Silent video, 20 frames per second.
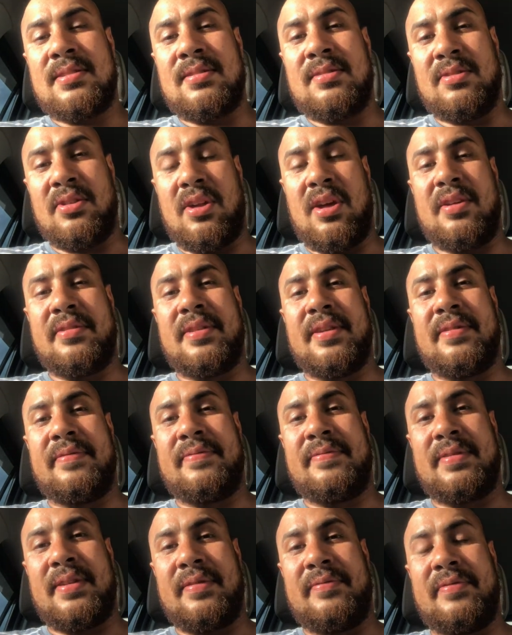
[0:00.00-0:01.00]
You know,
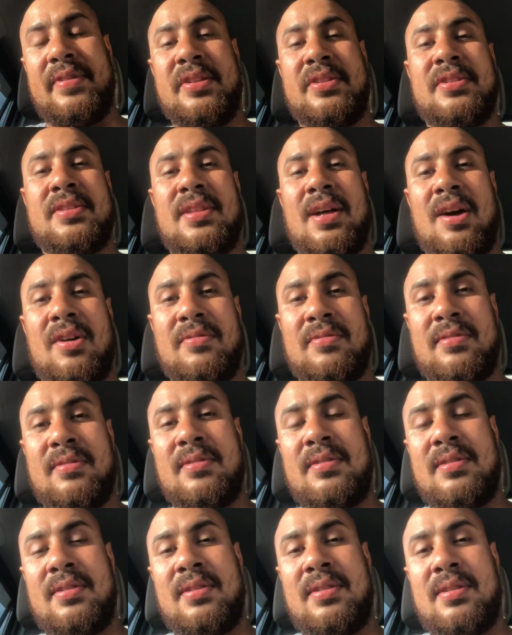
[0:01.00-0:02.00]
they've reached out,
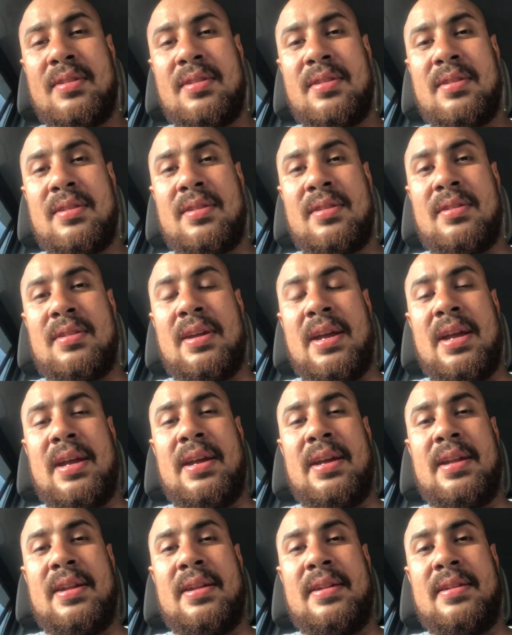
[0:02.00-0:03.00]

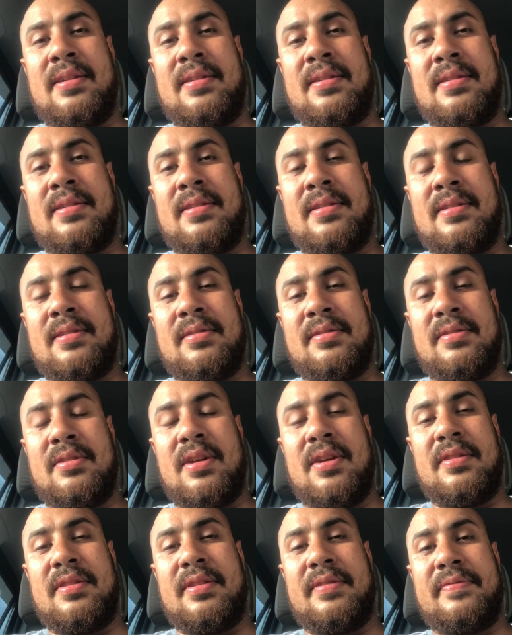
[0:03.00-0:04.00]
and you
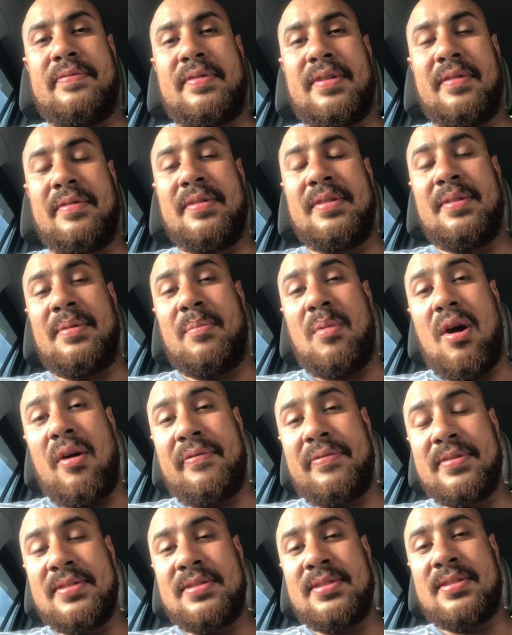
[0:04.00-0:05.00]
know, they've given him
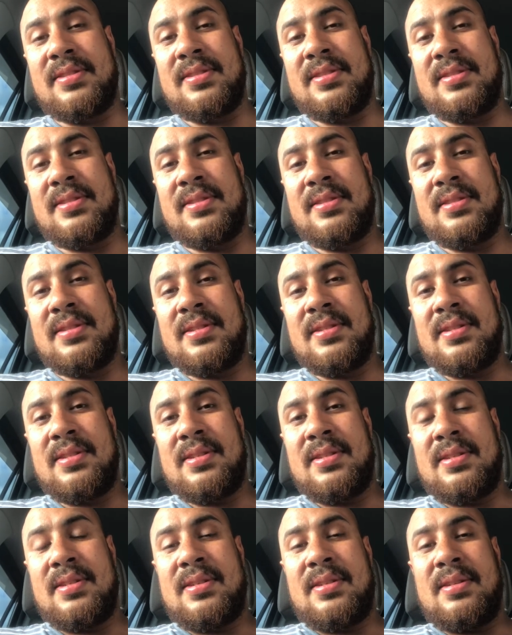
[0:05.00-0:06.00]
offers,
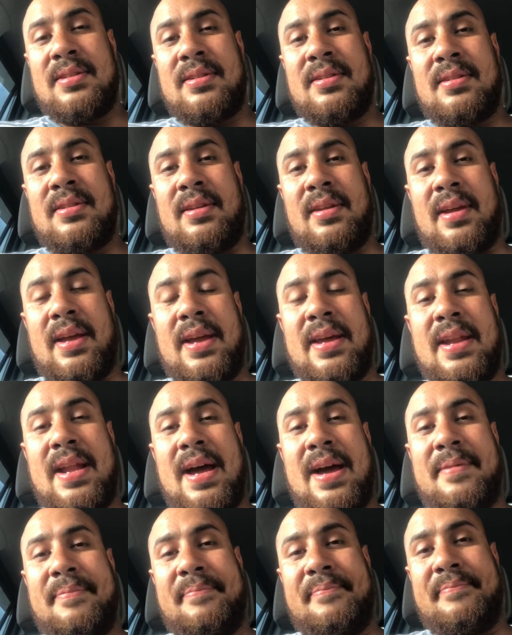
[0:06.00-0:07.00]

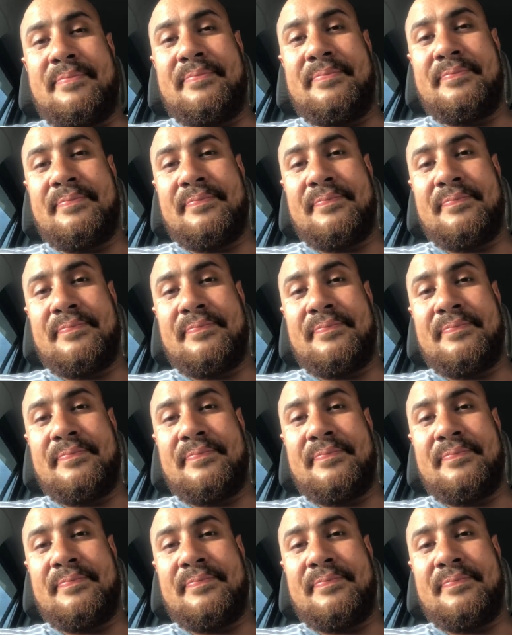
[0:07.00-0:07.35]
and